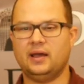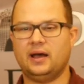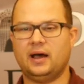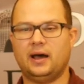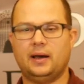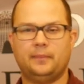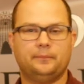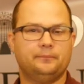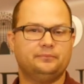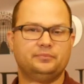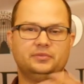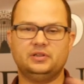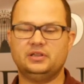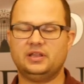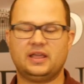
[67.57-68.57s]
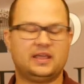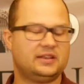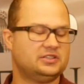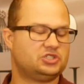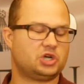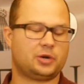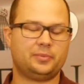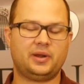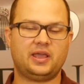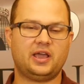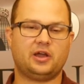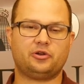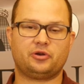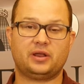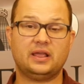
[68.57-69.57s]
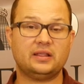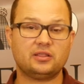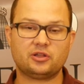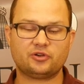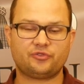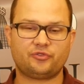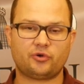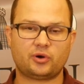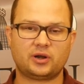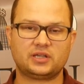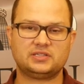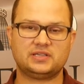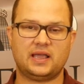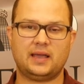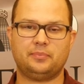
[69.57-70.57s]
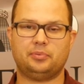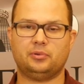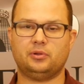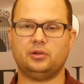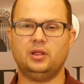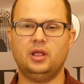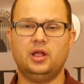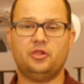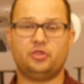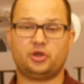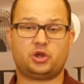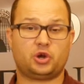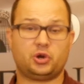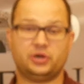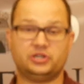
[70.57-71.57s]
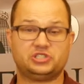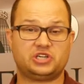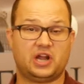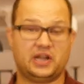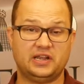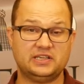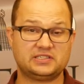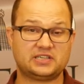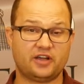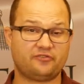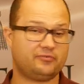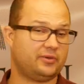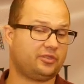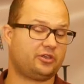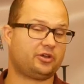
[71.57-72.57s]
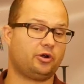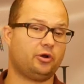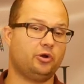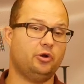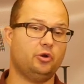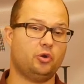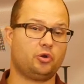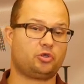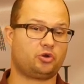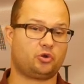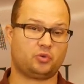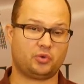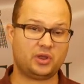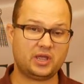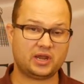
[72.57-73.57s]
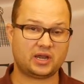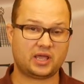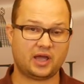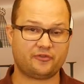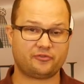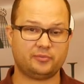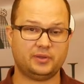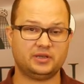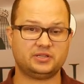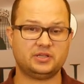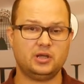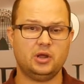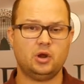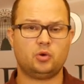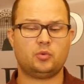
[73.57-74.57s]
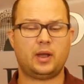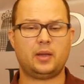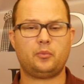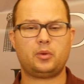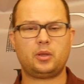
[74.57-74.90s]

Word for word: Um, Germany under Hitler, for example, the current Chinese government, the current North Korean government, right?